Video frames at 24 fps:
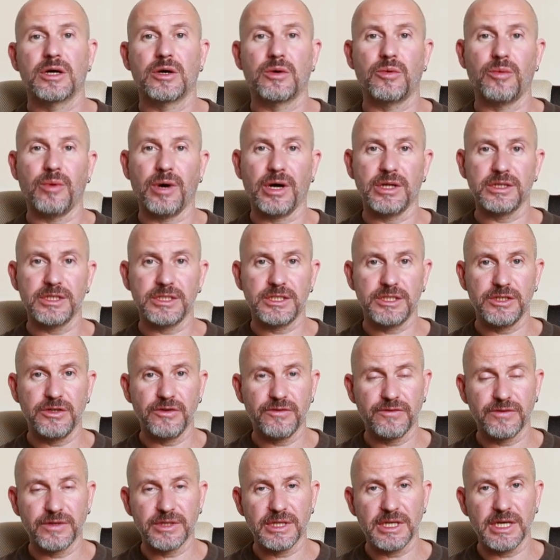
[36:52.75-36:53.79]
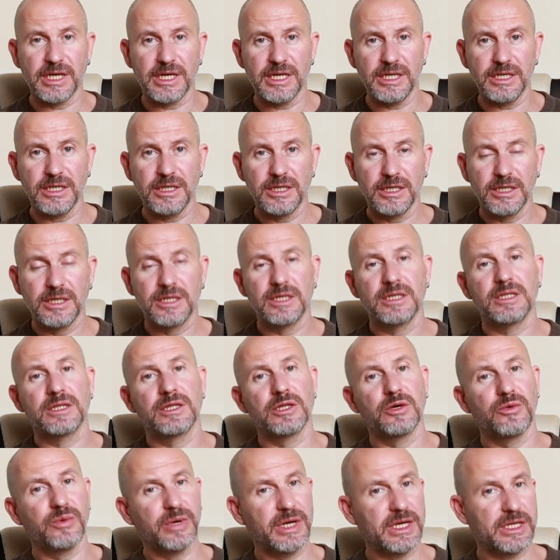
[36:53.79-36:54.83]
quality of clay,
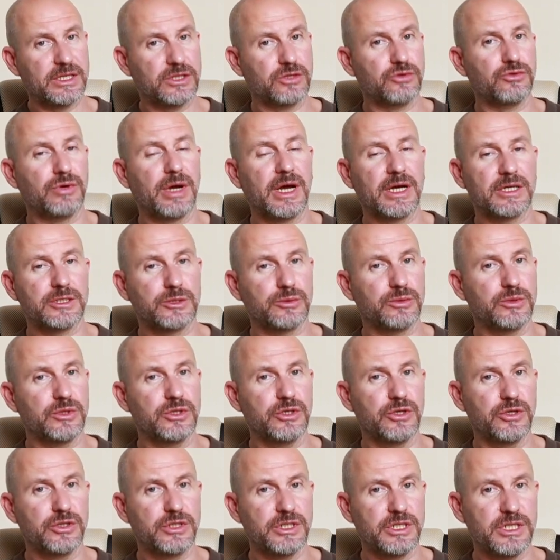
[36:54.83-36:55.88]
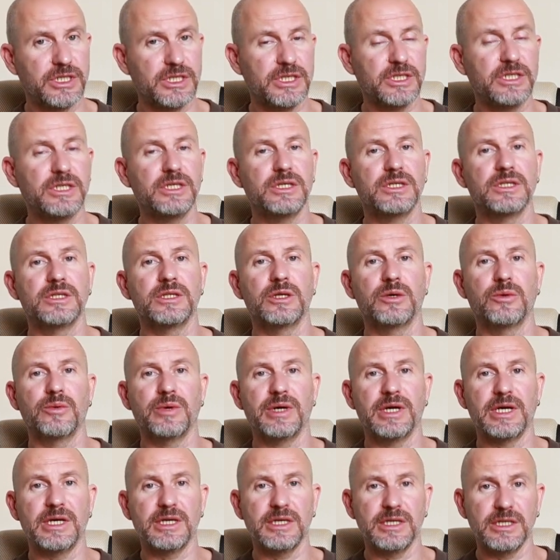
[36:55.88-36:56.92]
the way it interacts with your tea, the
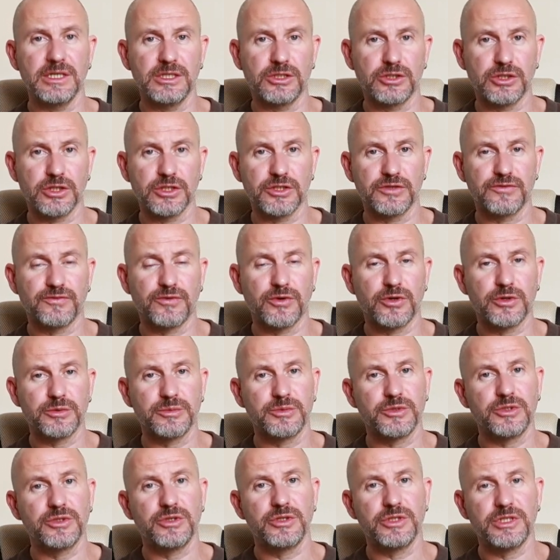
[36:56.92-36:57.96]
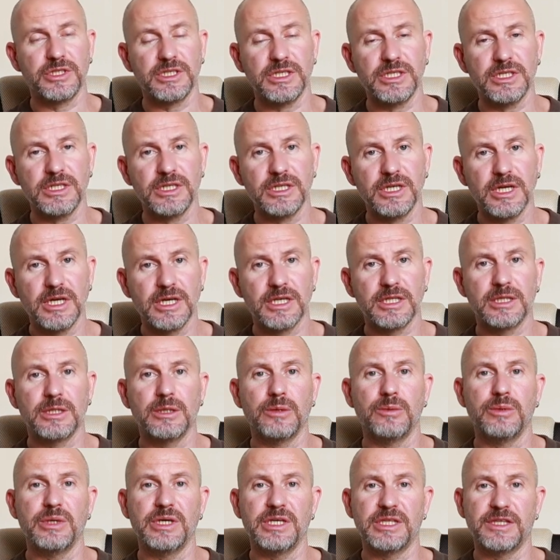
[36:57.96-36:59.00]
way it transforms your tea, the
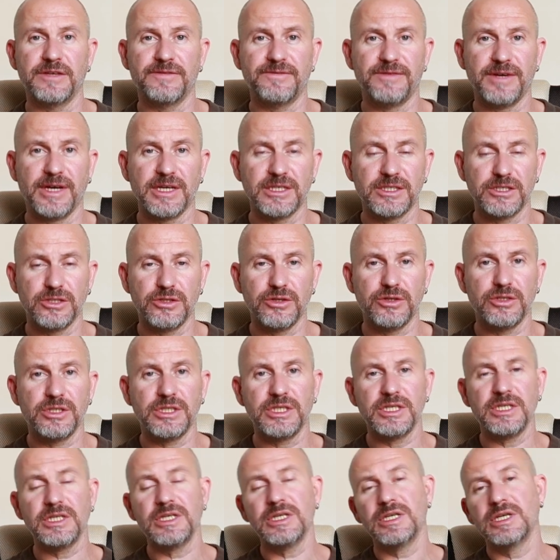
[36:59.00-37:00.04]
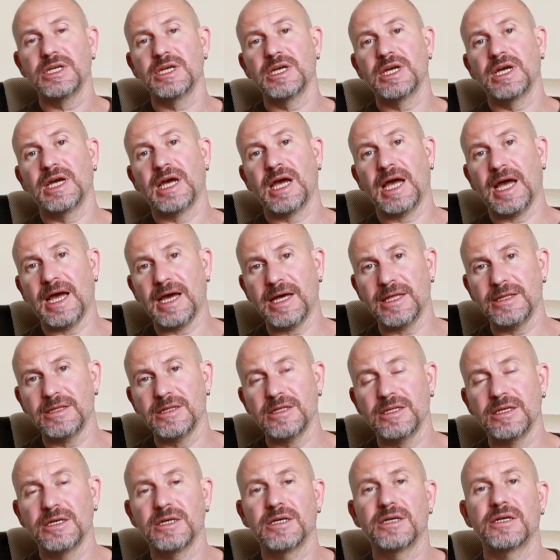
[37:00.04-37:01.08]
way it affects your tea,
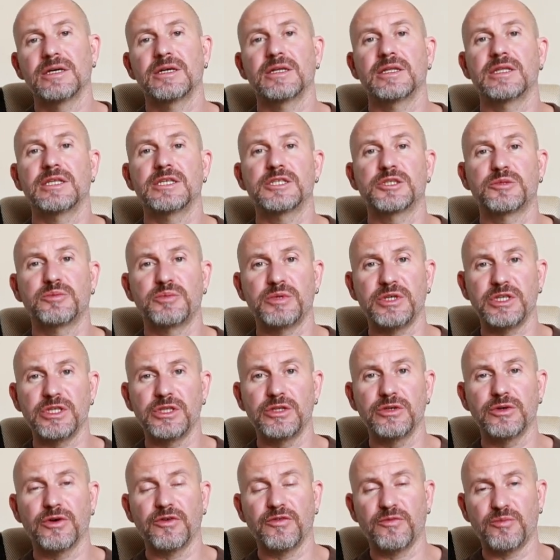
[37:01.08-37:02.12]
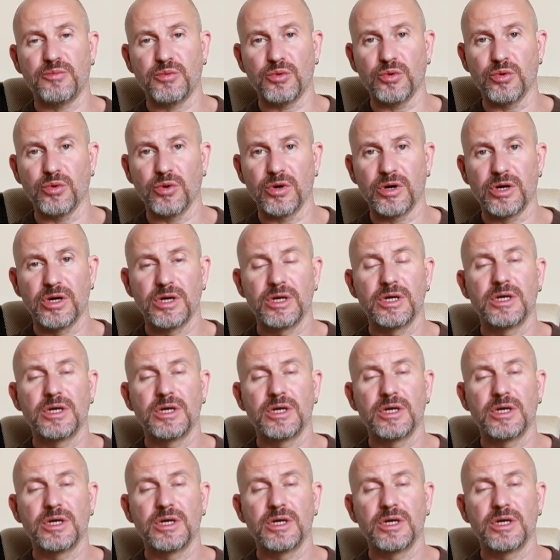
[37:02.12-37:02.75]
and the speed of pour.